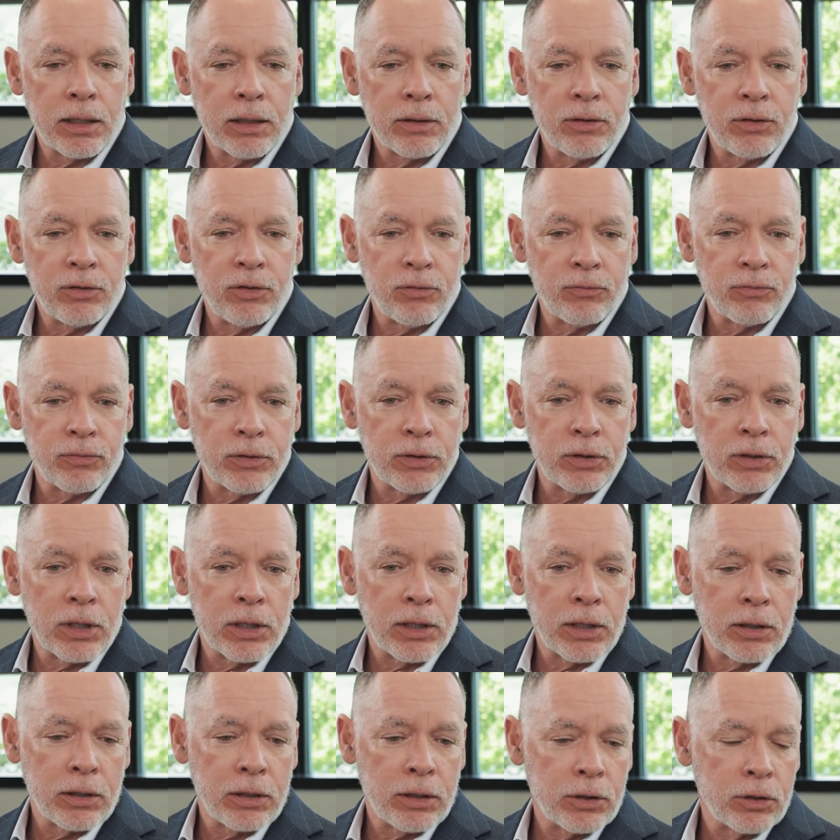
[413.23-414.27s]
the different
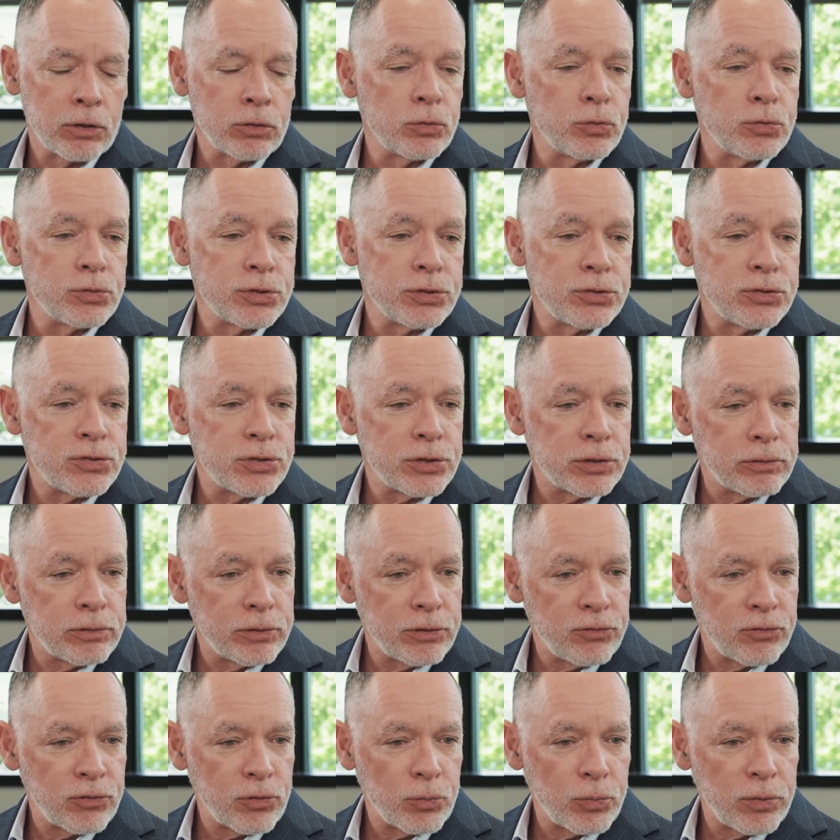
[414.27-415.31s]
inclusion
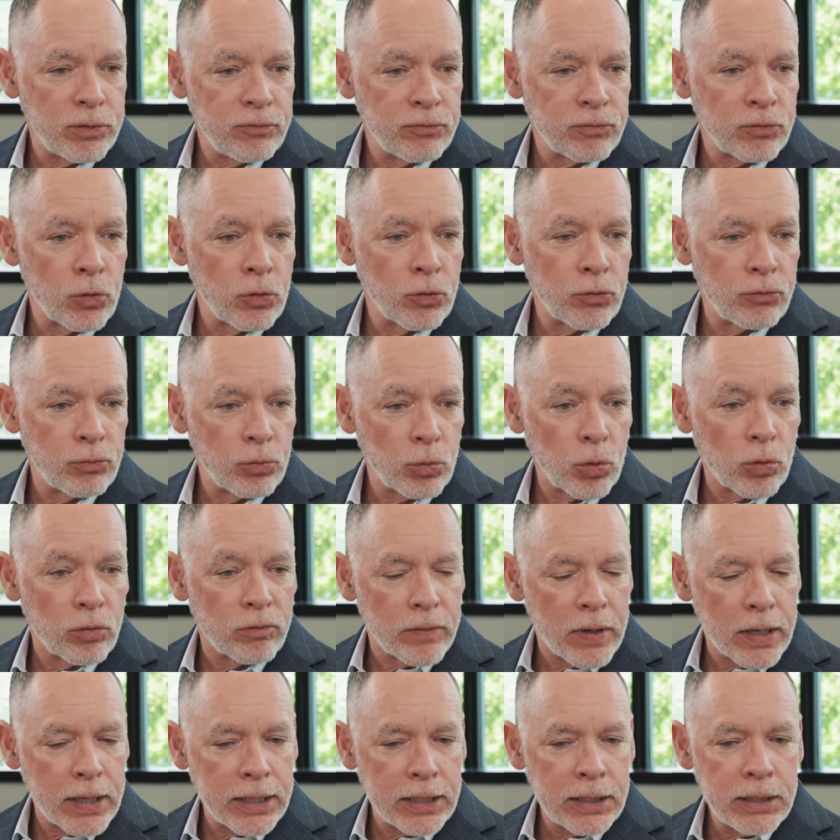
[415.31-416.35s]
series that we've gone through
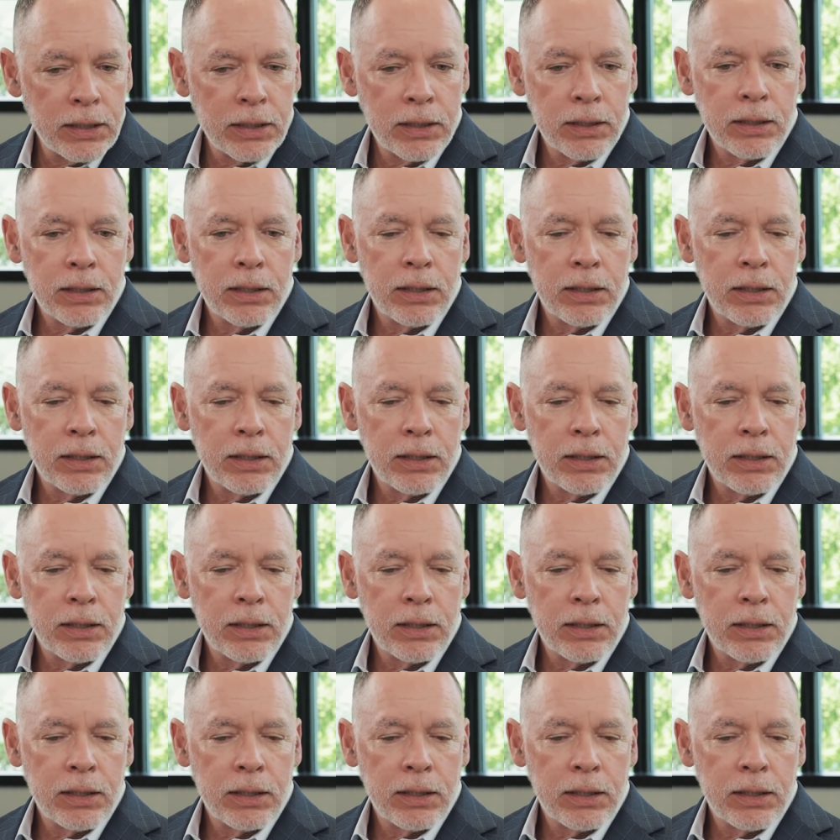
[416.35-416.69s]
already.